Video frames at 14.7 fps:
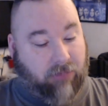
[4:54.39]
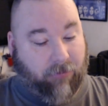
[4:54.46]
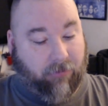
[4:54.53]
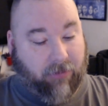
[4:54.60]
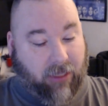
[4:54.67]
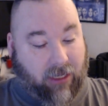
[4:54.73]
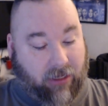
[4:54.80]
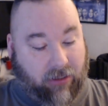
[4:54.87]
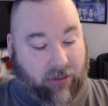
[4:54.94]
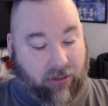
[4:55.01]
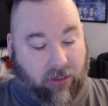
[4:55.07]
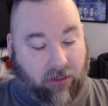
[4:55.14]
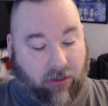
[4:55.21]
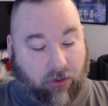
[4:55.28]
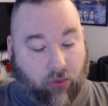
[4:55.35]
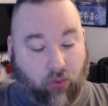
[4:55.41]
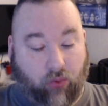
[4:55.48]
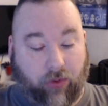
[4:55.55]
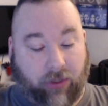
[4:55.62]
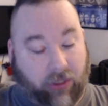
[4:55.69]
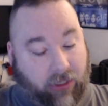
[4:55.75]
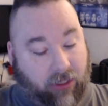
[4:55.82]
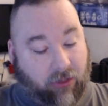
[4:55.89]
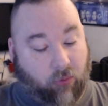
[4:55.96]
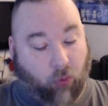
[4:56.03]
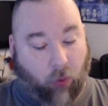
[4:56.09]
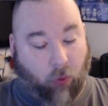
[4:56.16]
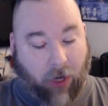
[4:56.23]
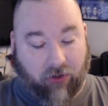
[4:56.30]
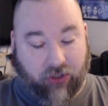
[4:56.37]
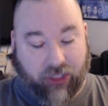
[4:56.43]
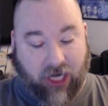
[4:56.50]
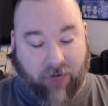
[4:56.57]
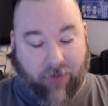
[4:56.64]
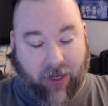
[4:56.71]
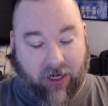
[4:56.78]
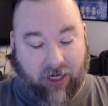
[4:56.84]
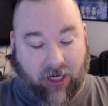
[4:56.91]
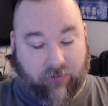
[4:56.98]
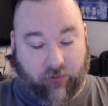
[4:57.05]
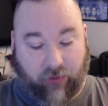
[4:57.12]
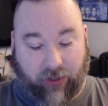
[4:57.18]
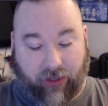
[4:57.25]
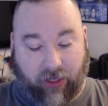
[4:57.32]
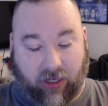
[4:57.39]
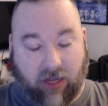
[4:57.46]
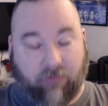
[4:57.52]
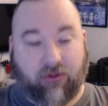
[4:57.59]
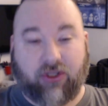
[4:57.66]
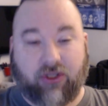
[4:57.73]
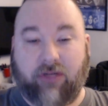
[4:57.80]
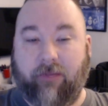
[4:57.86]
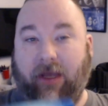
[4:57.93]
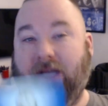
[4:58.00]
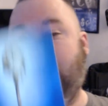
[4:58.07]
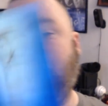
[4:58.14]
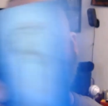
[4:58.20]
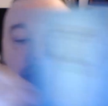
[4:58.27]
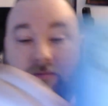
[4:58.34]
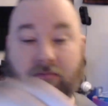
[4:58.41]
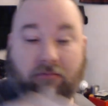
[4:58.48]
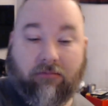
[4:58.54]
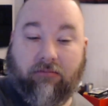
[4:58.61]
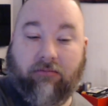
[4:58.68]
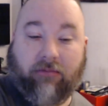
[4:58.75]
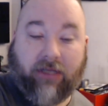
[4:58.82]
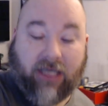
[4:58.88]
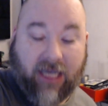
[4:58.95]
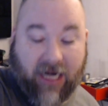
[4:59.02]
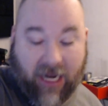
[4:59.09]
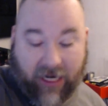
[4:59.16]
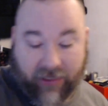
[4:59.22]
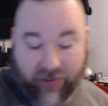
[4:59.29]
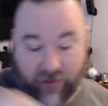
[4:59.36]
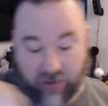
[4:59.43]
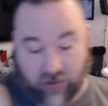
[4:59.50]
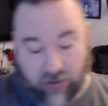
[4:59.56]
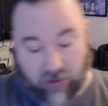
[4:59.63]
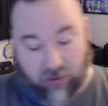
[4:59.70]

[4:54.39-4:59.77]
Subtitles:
blah blah blah. Ooh, you can wild shape, and it comes with a couple spells, innate.